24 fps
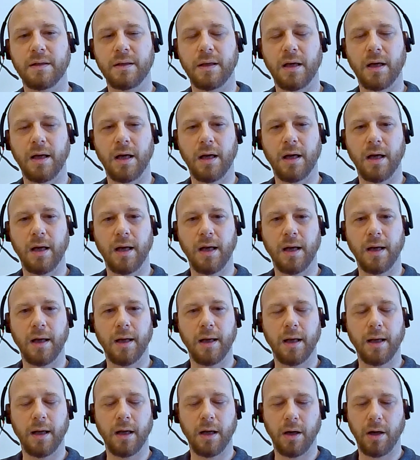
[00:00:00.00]

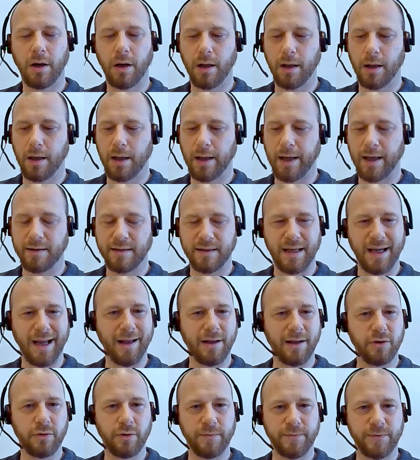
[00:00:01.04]
at the
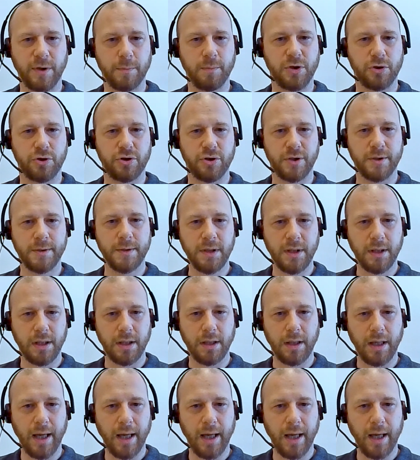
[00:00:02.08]
end of the mission,